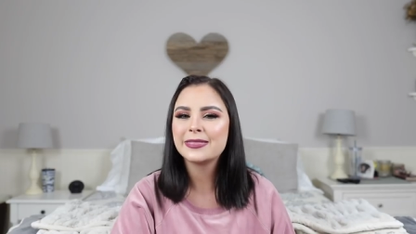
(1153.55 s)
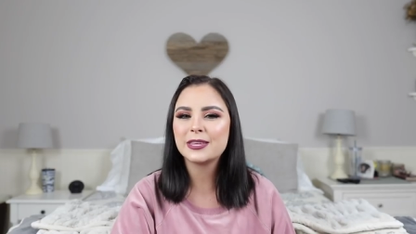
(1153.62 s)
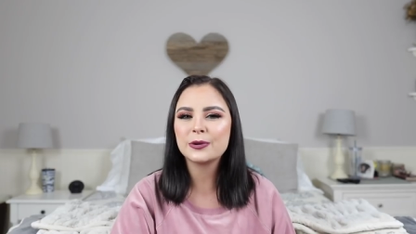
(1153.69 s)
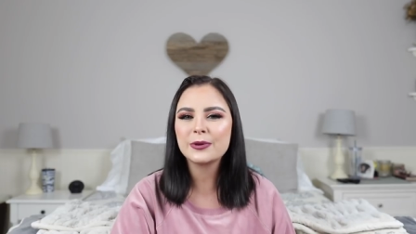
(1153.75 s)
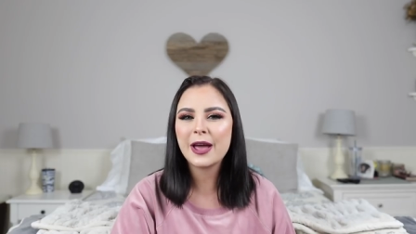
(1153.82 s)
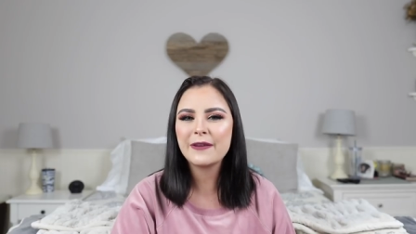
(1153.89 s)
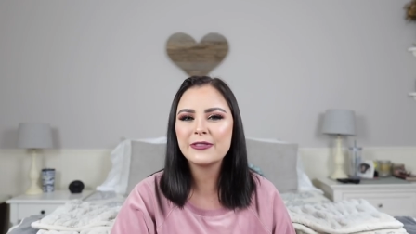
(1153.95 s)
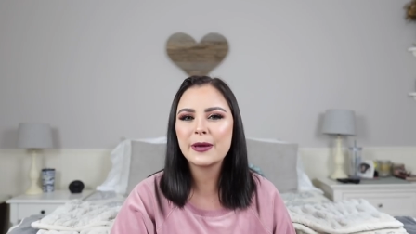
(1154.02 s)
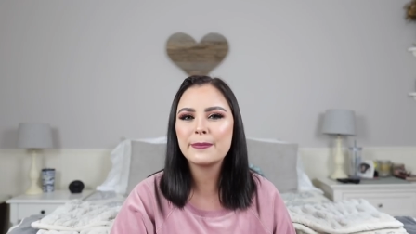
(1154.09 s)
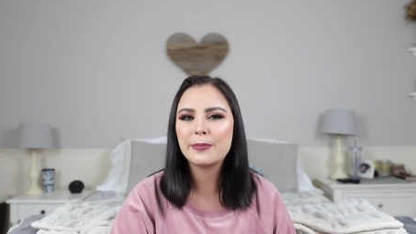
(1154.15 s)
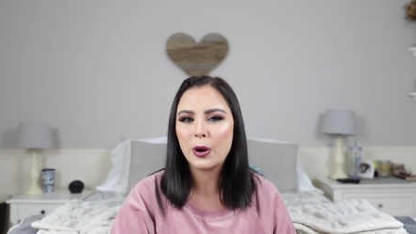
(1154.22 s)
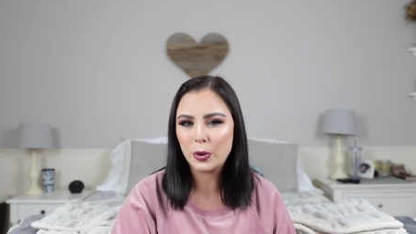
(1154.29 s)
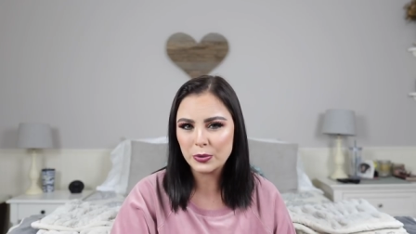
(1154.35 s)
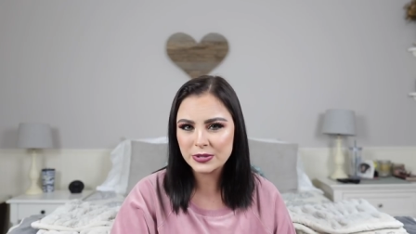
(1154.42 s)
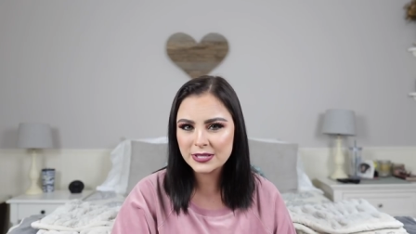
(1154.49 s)
they don't have that
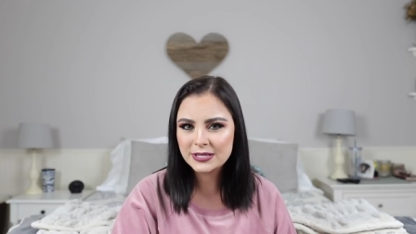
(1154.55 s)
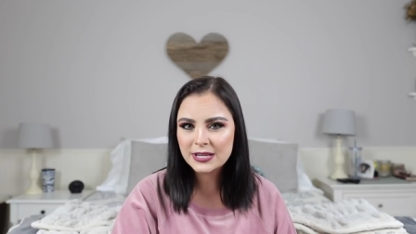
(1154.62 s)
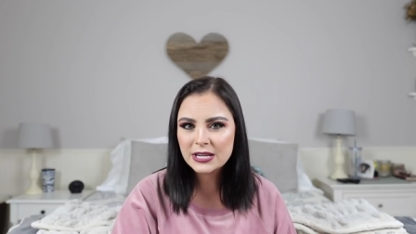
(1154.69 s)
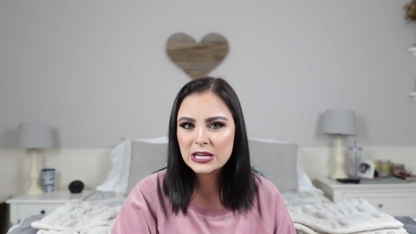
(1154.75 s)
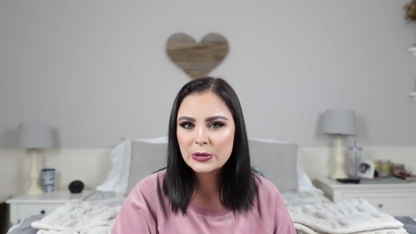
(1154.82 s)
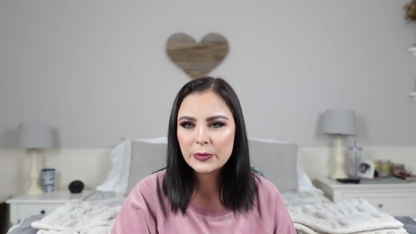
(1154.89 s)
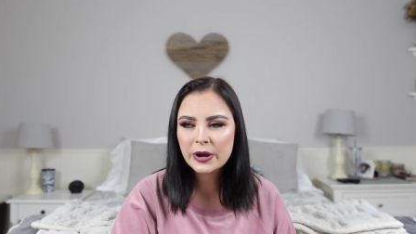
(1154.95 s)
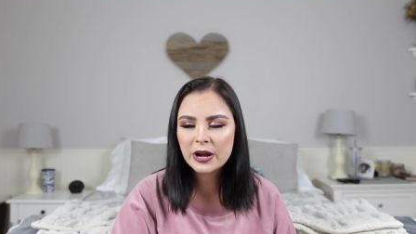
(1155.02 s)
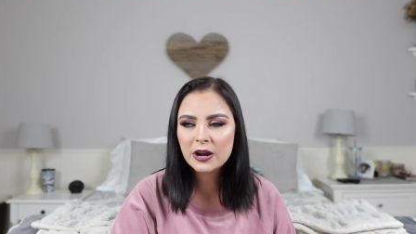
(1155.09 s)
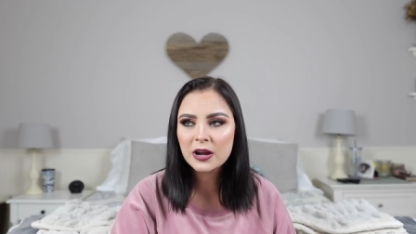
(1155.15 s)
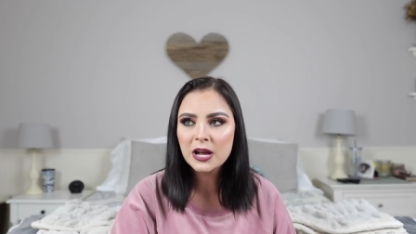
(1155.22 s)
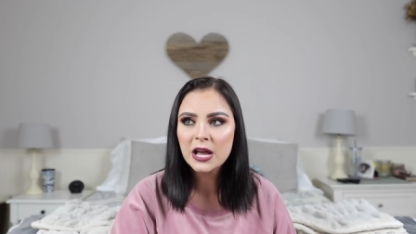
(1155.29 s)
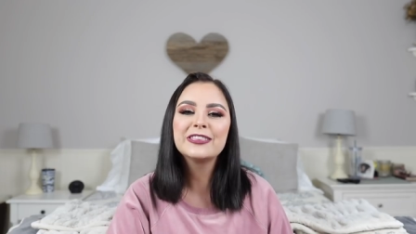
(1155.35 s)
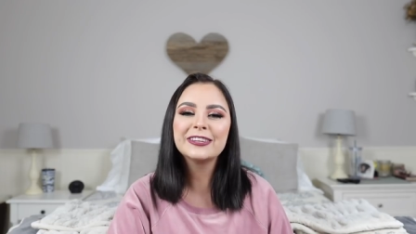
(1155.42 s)
posted anywhere.